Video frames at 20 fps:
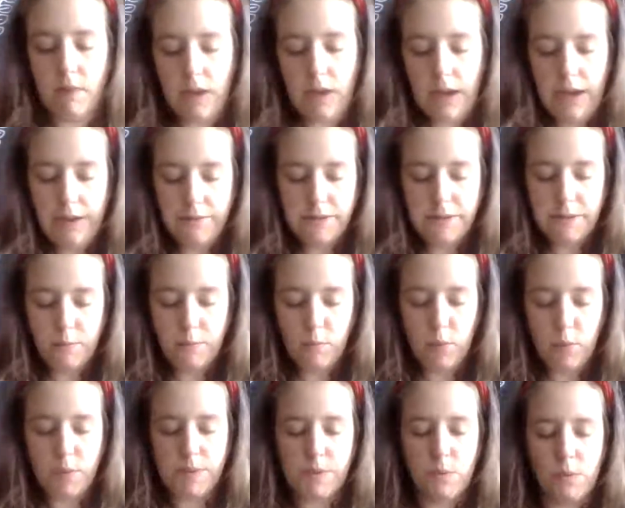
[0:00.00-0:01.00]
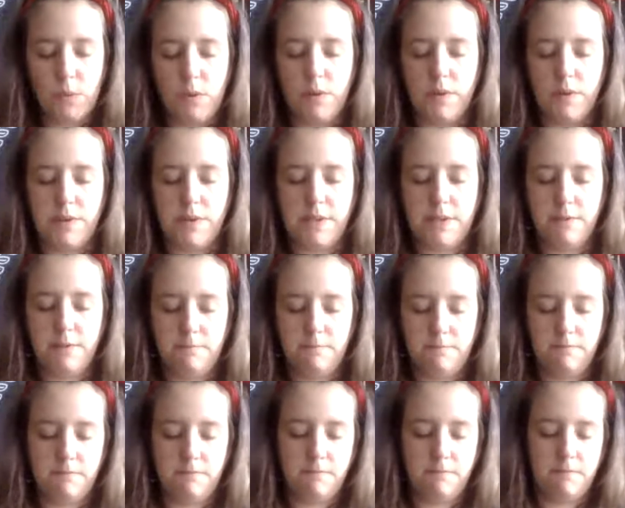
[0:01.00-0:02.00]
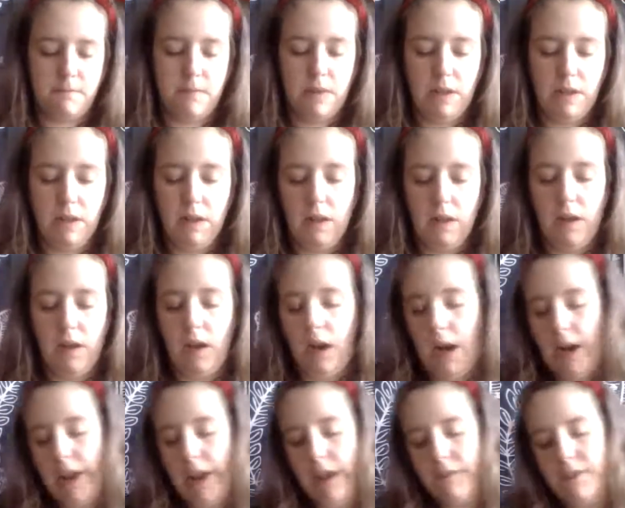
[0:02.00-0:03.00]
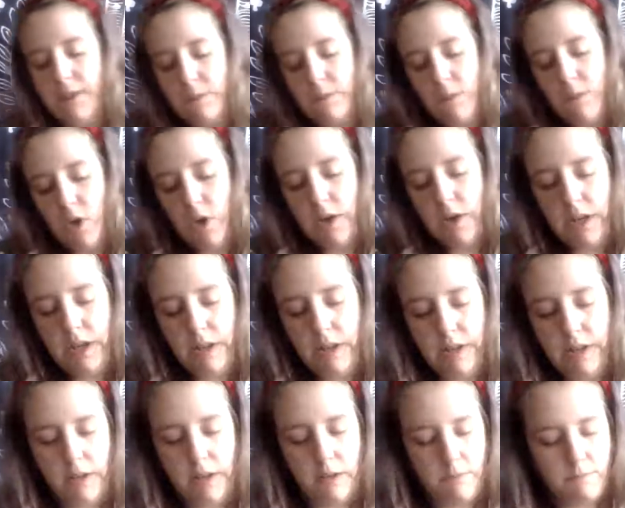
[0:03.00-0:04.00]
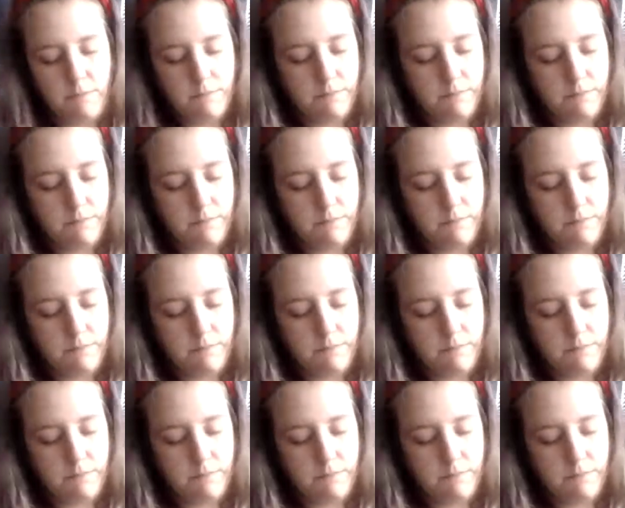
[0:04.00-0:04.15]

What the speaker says: I have some rose quartz. I have some carnelian.